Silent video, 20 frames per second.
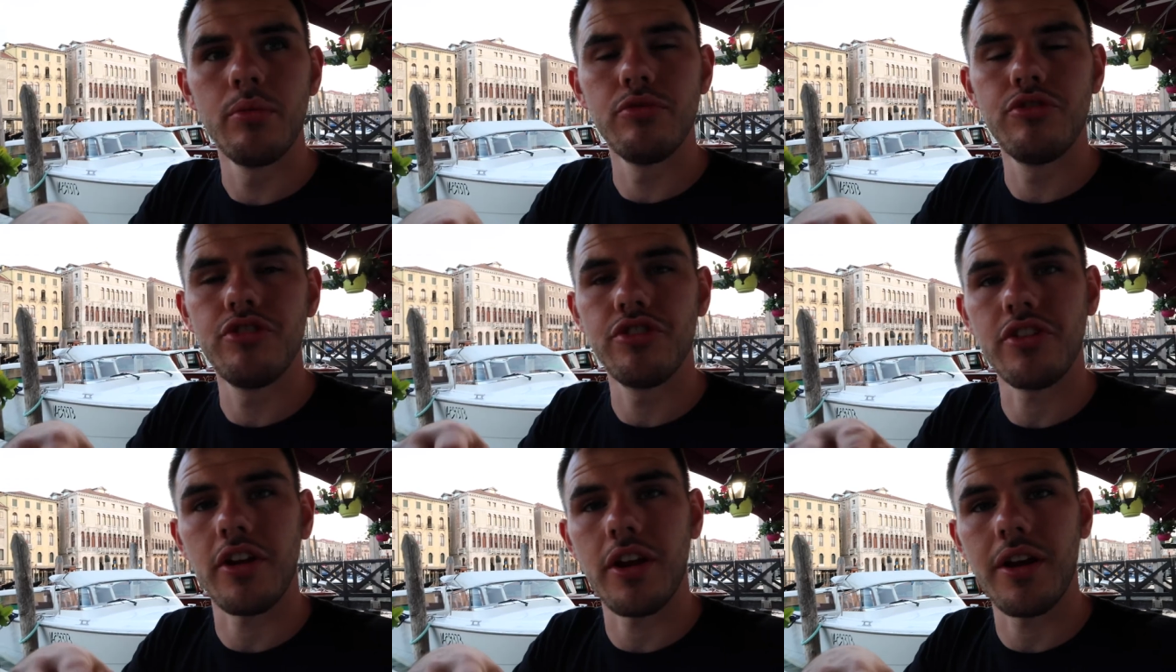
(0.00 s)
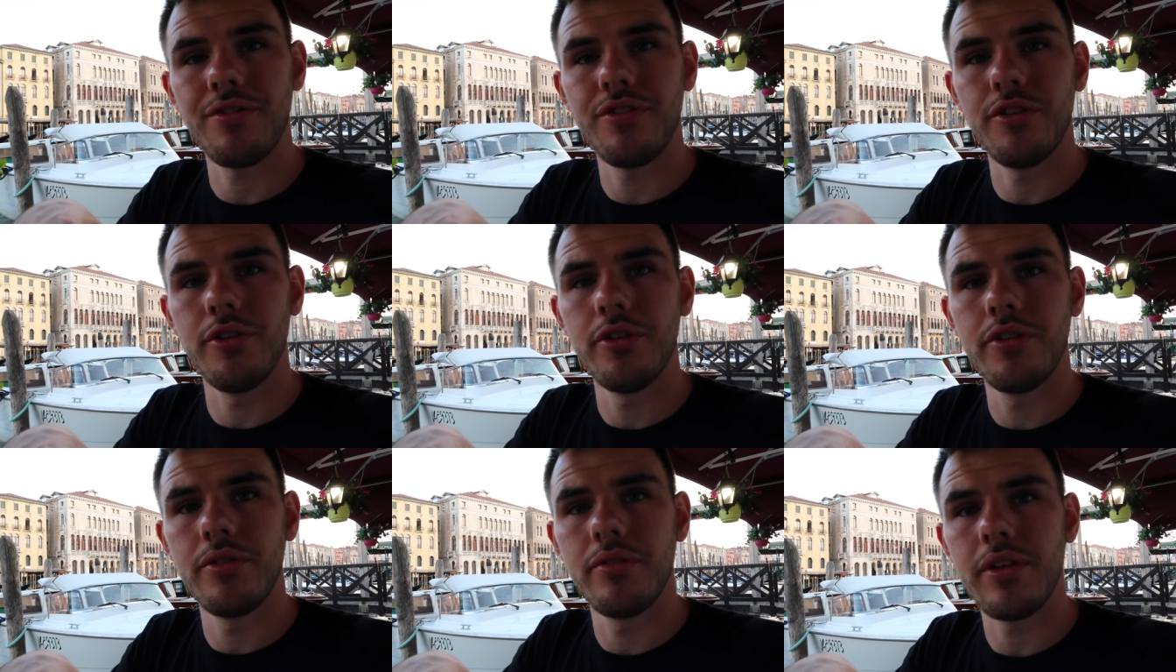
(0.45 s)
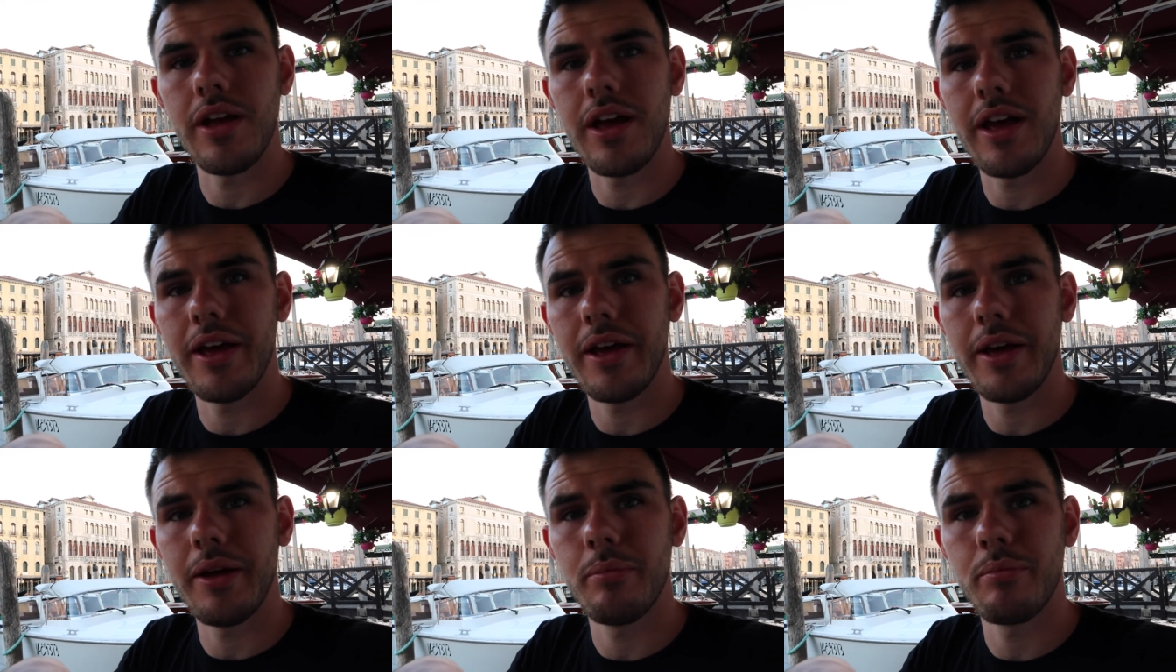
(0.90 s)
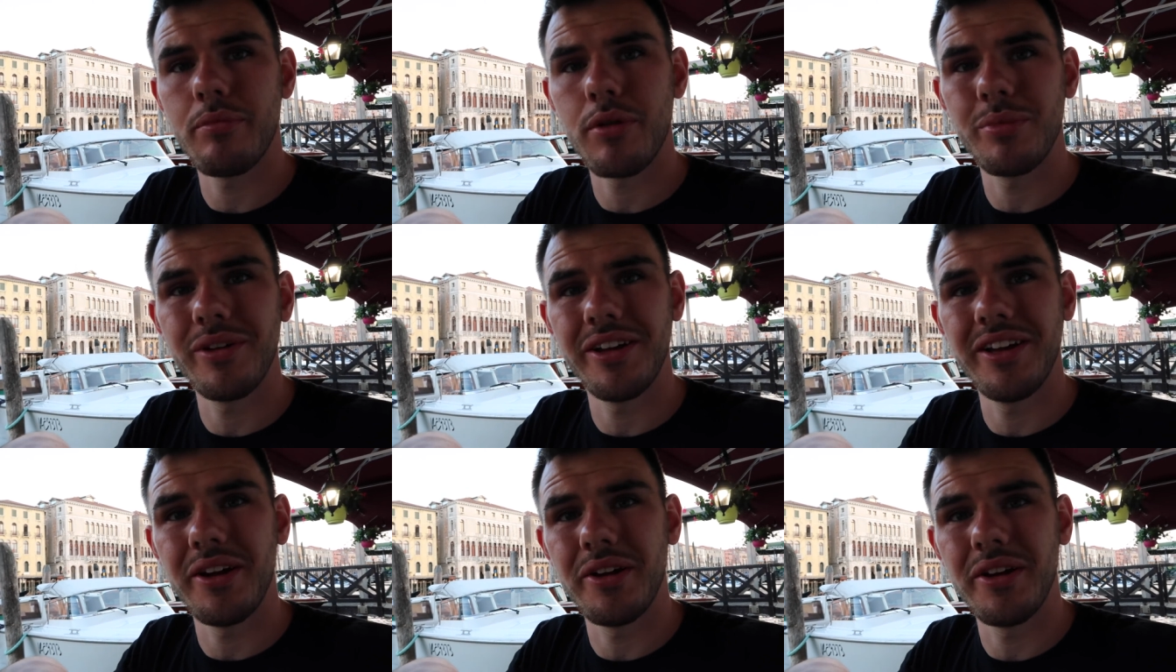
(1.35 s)
Just got our food,
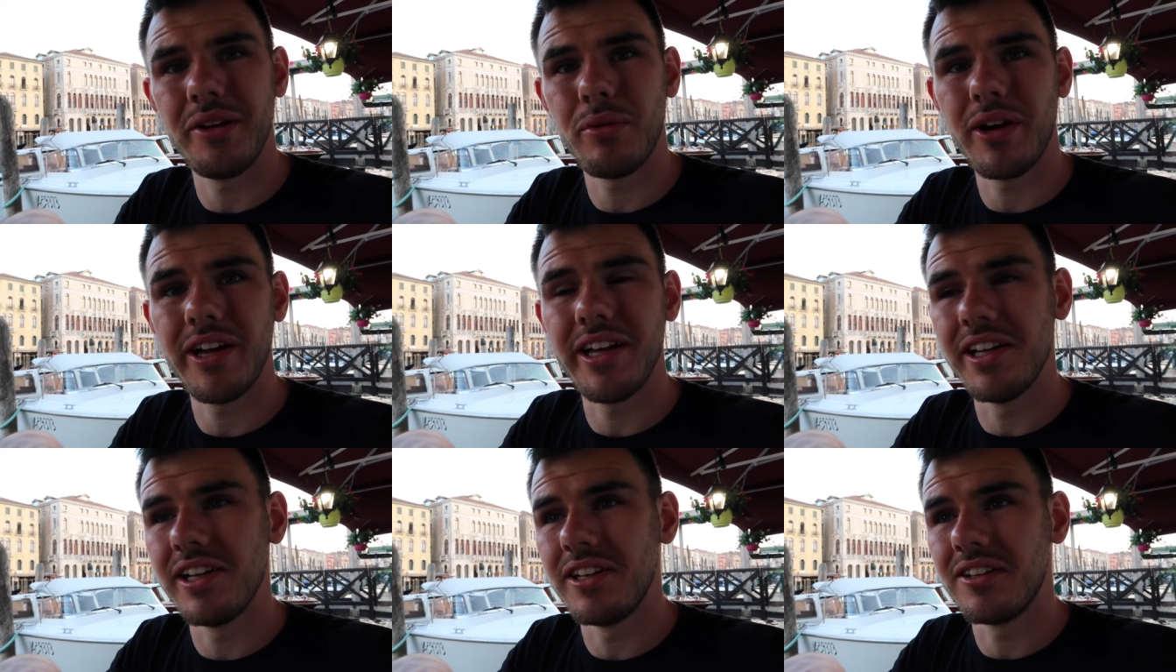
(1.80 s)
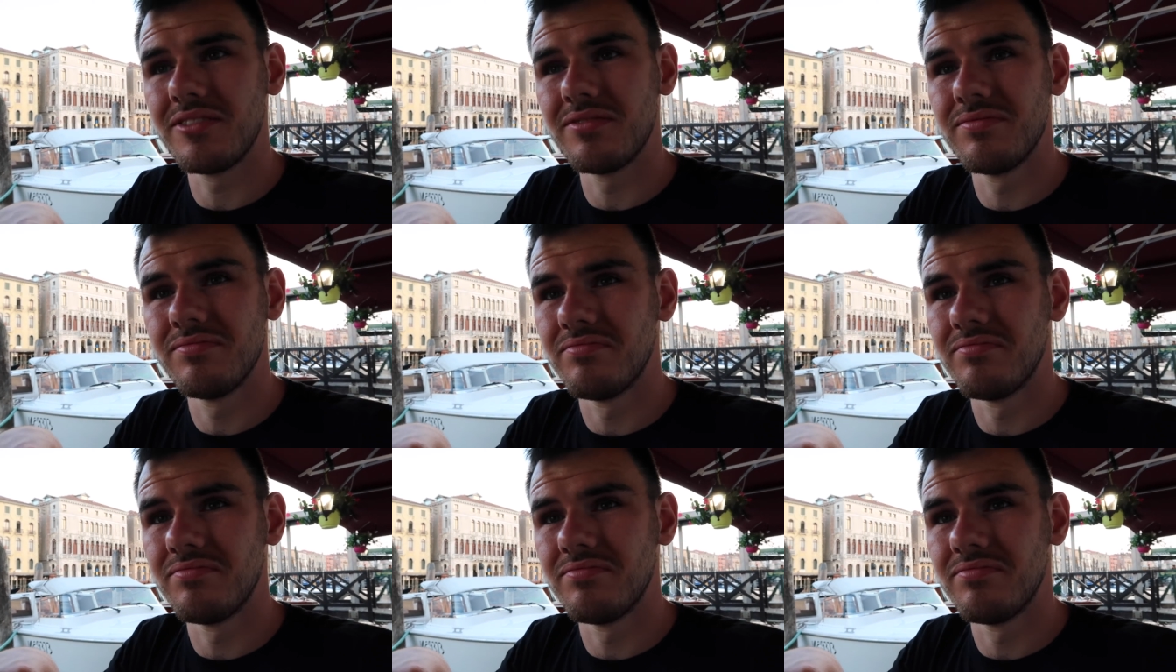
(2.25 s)
probably only waited